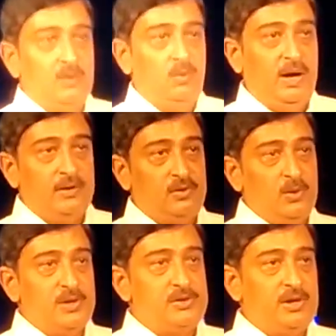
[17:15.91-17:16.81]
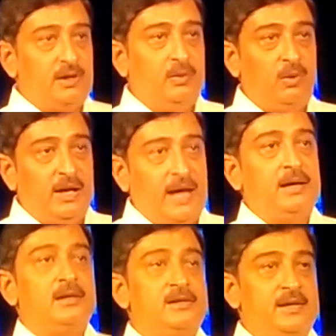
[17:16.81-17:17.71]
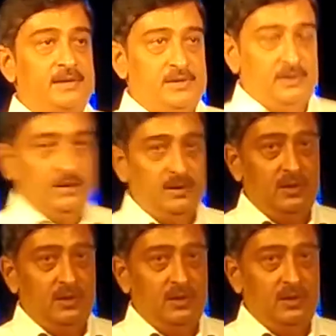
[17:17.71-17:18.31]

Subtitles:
where through a steering wheel angle sensor,